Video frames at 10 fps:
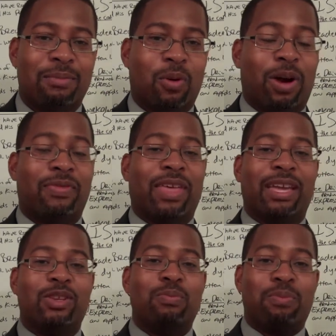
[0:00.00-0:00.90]
But one
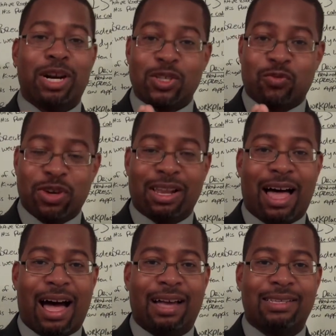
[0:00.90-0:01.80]
thing you must
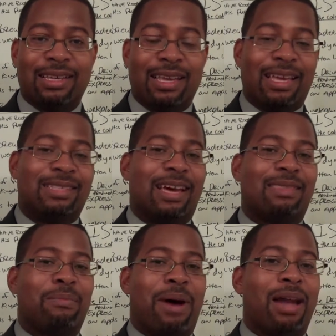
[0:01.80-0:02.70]
realize is
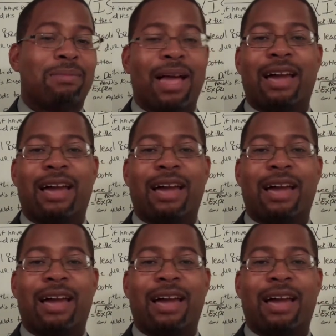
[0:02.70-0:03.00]
that the bottom